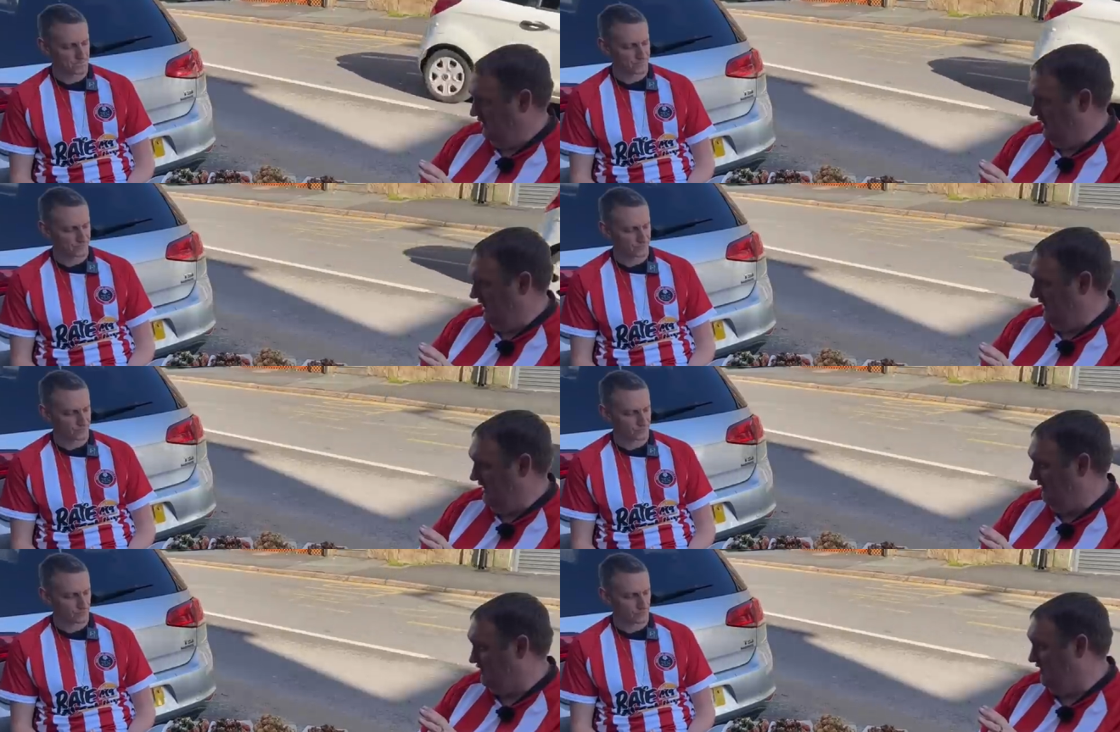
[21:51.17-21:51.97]
Speaker 1: All right.
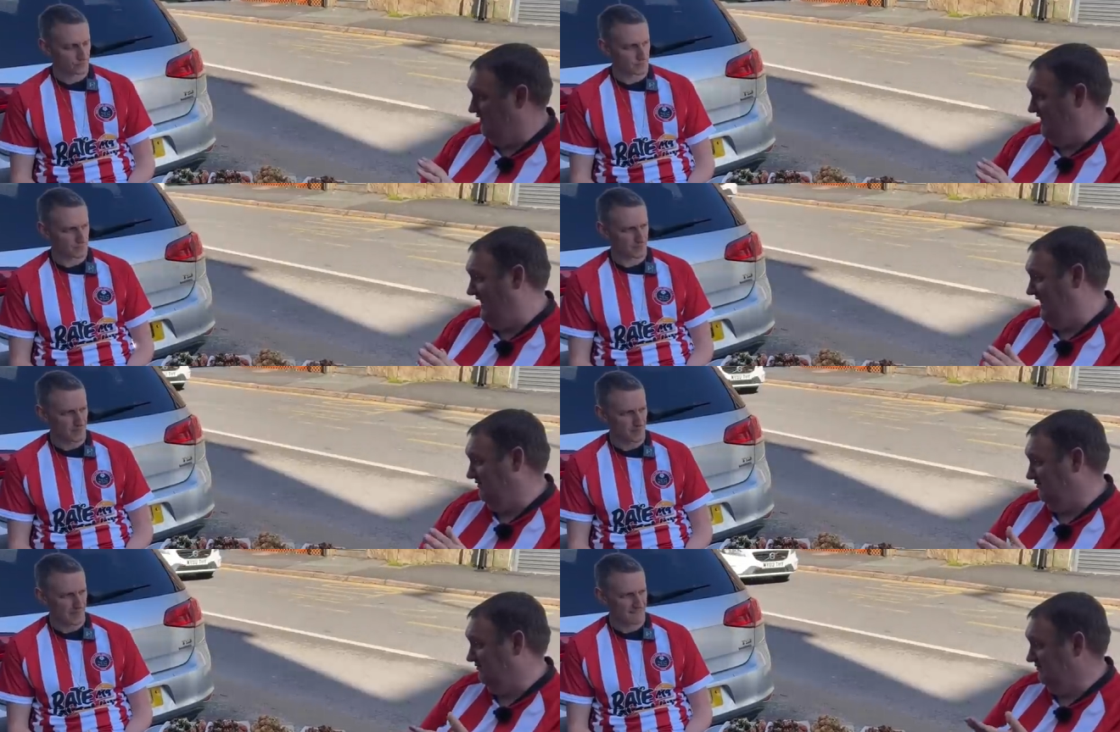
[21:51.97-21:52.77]
Now, so far,
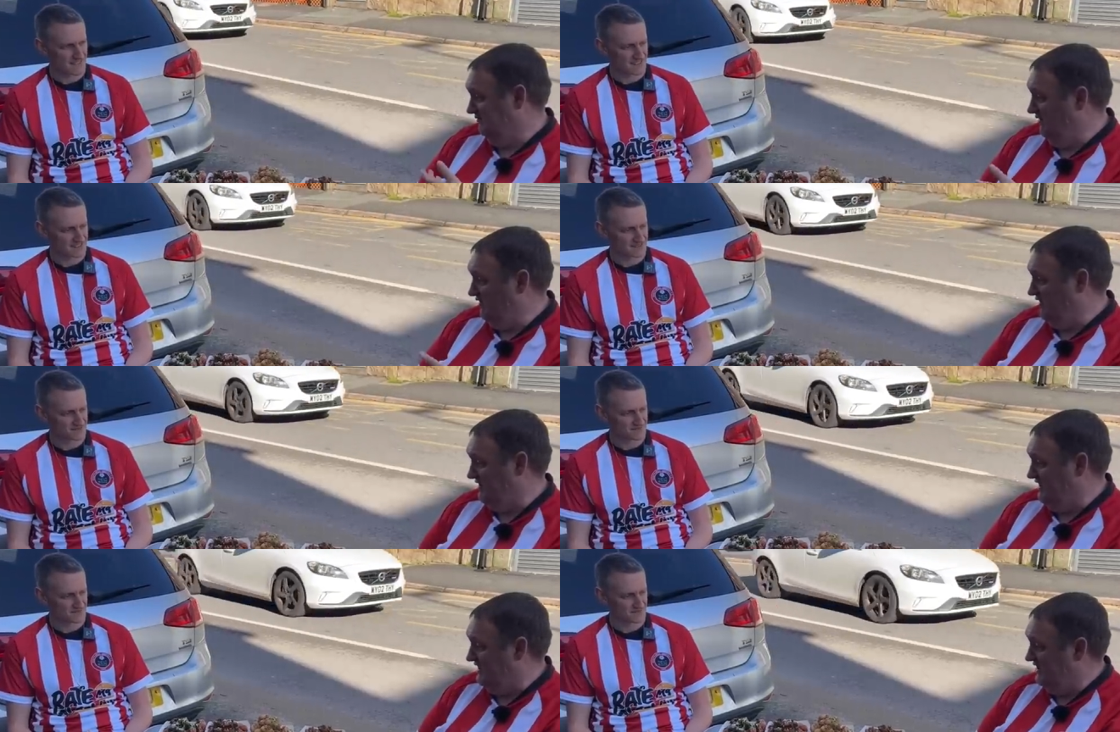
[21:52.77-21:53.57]
we've got
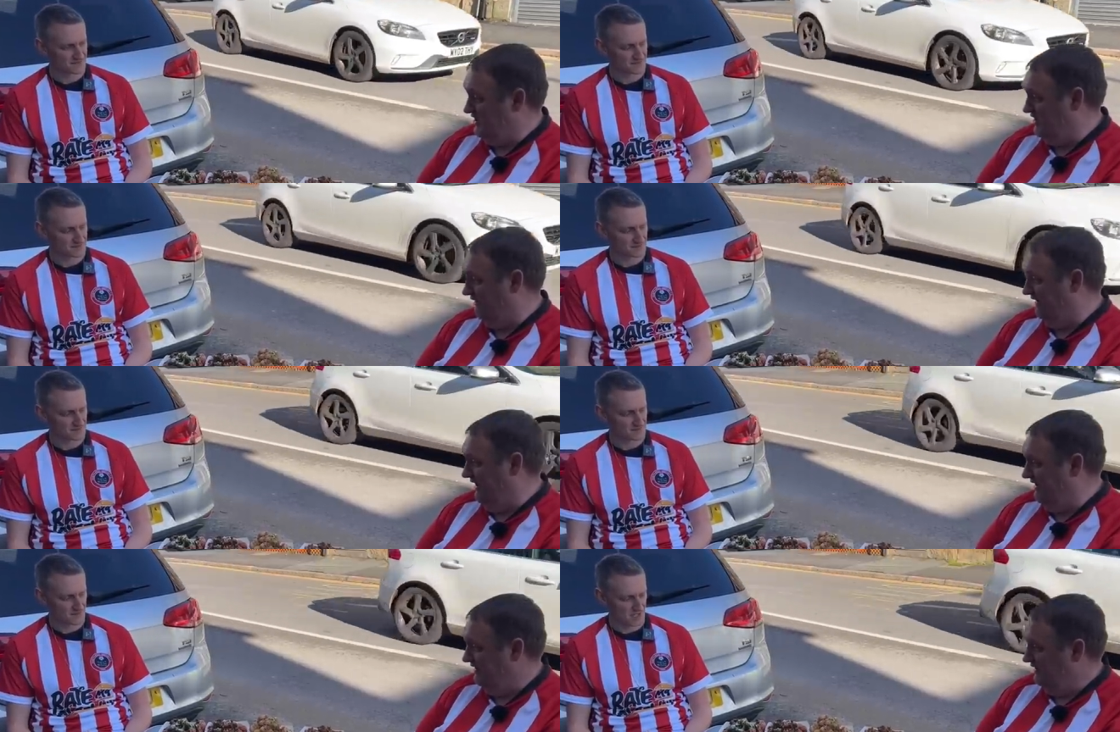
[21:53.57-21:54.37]
six dishes on
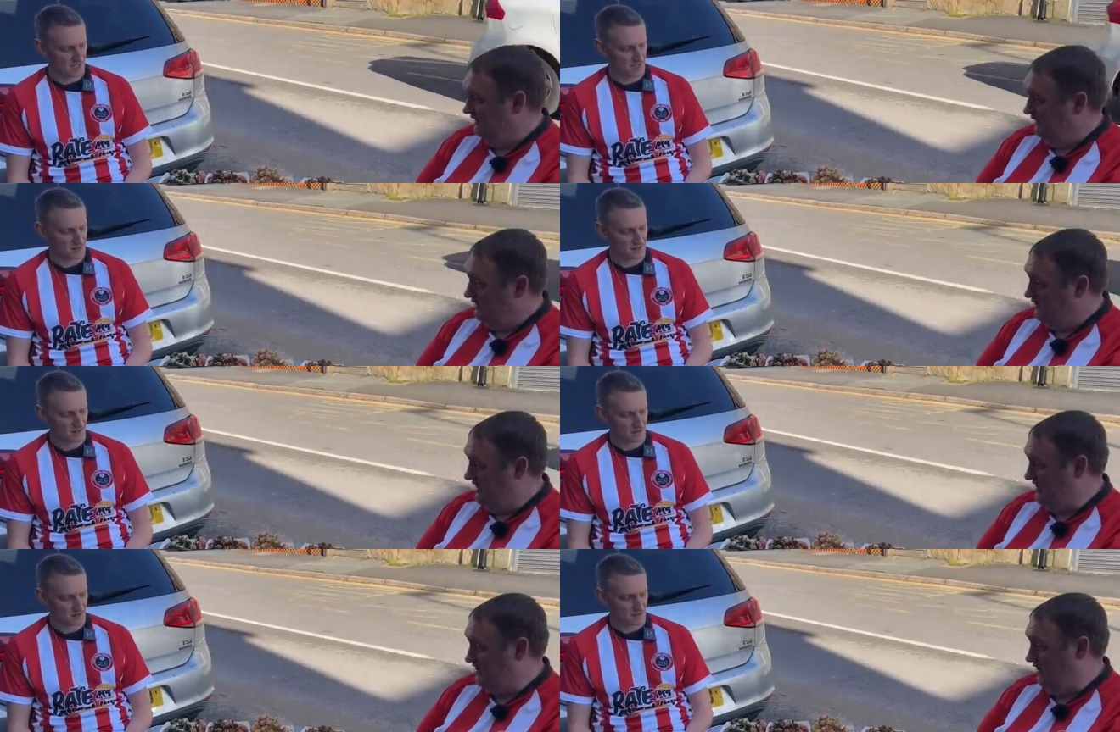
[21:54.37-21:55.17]
there. Yeah. So
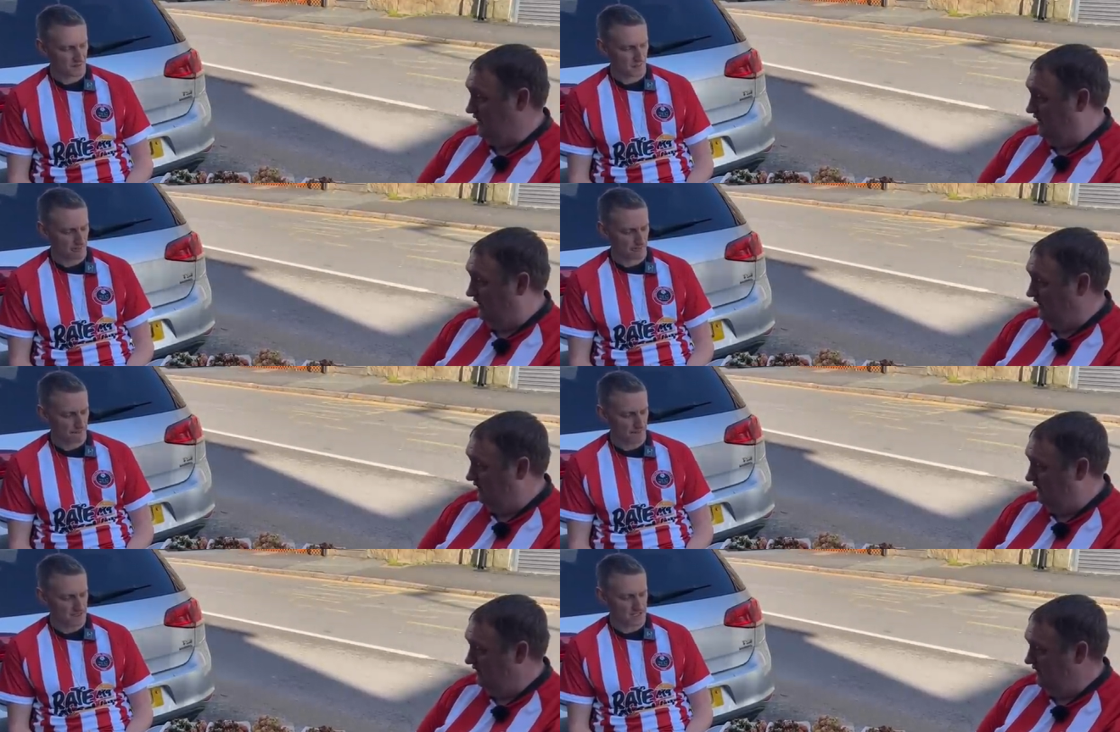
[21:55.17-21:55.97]
that's not, you know.
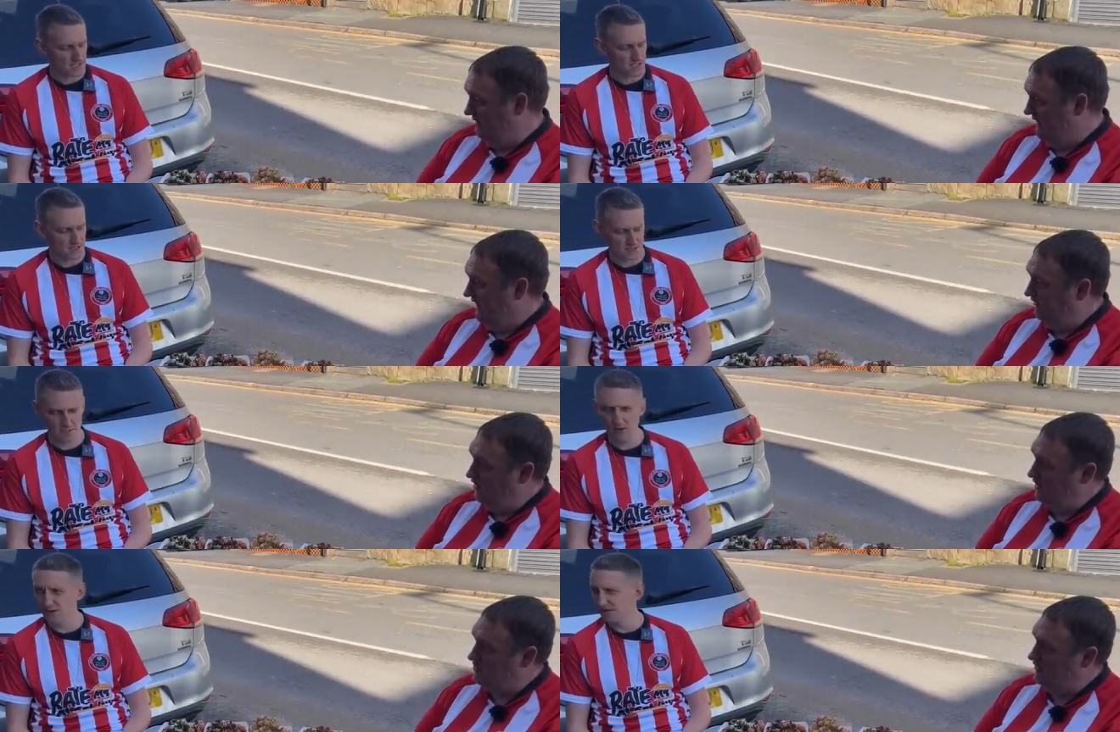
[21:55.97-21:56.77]
That's, that's, if
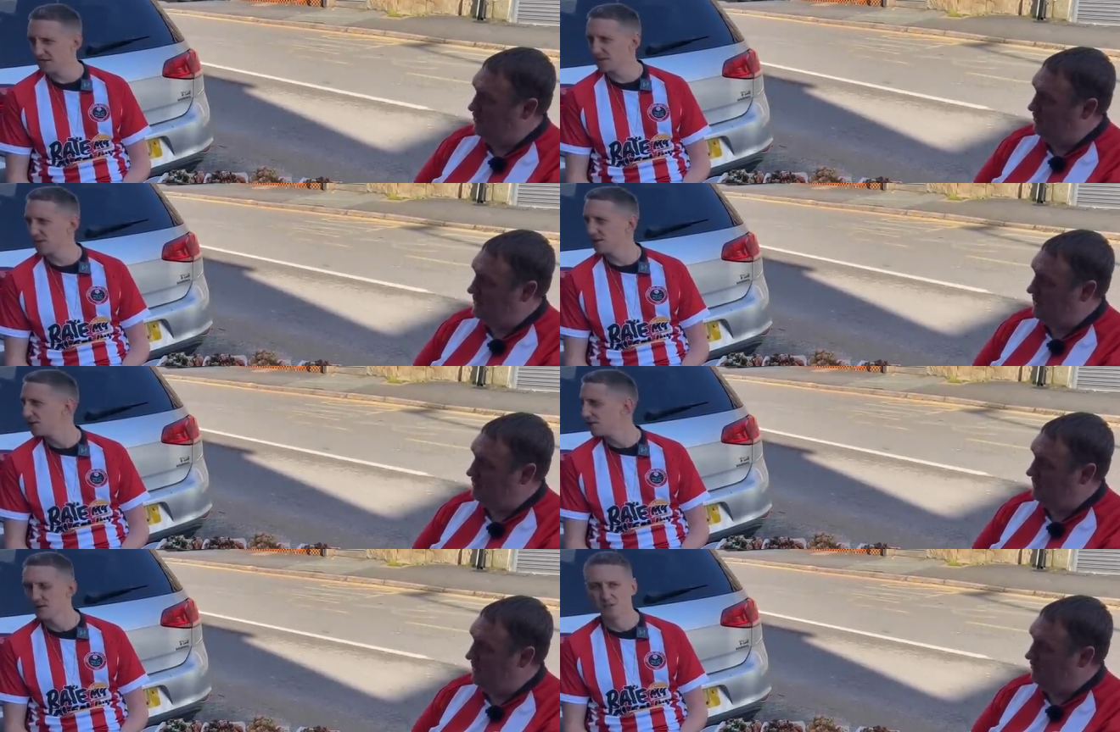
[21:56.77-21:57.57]
you totally so if you were
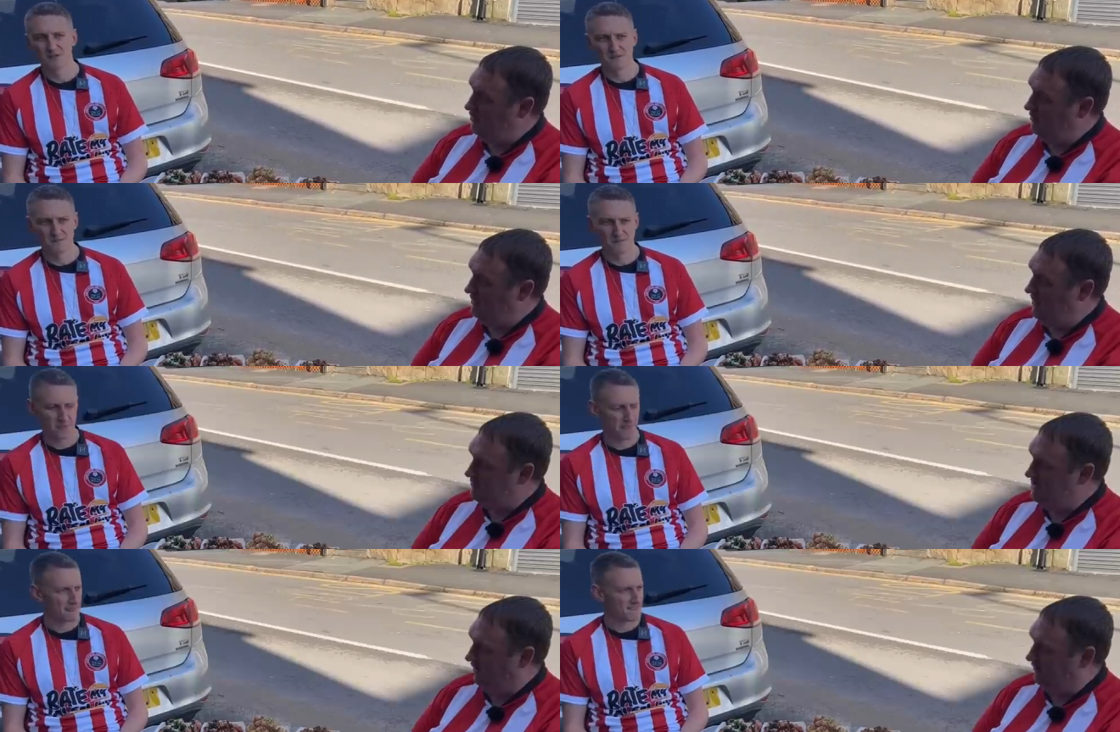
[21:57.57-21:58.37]
down down over down
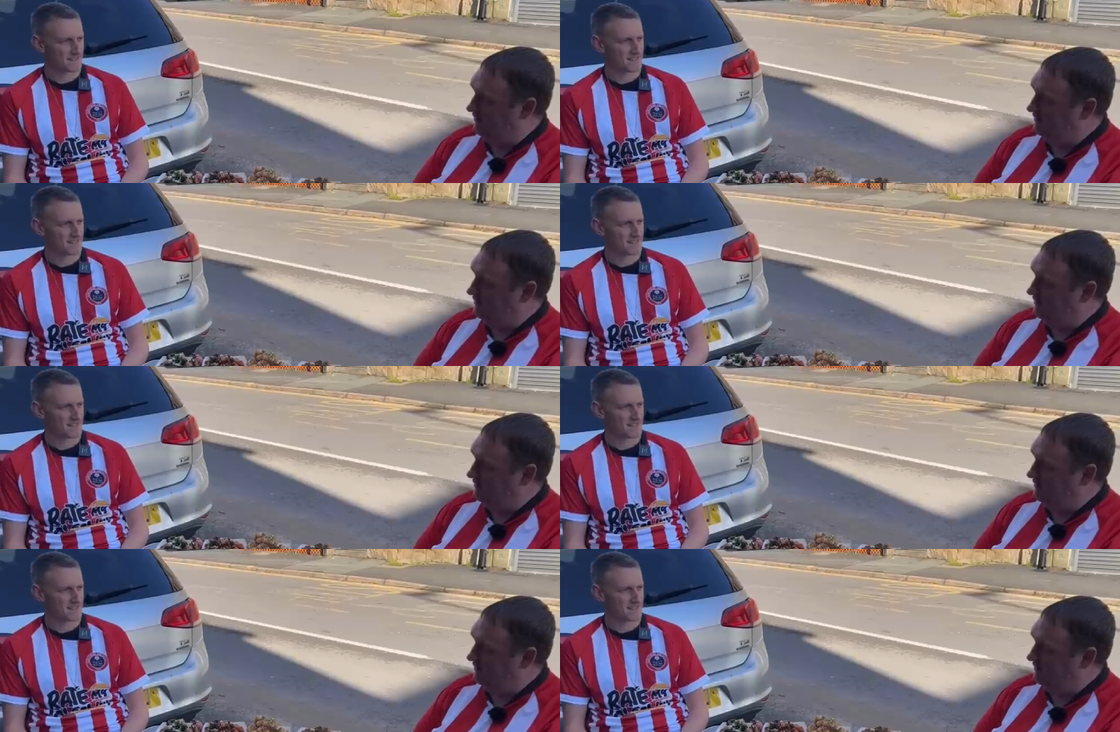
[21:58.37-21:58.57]
south,